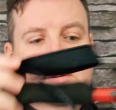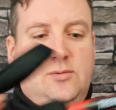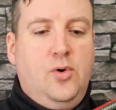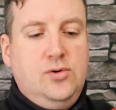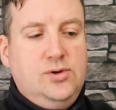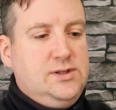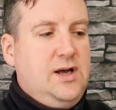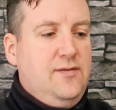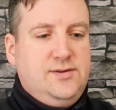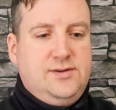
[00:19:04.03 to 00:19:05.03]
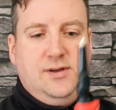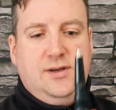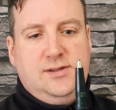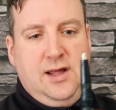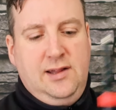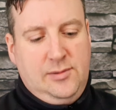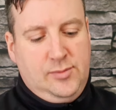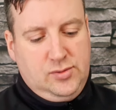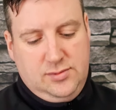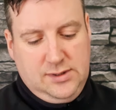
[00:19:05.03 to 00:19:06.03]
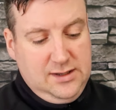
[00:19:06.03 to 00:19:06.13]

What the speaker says: walking staffs, extendable,